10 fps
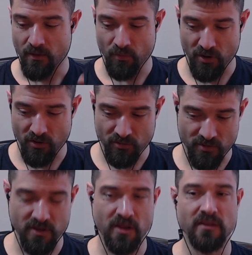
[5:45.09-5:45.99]
Well,
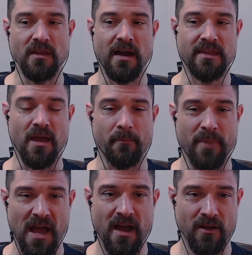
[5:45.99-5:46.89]
I get
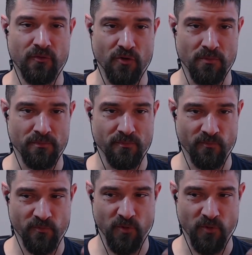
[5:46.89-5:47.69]
back from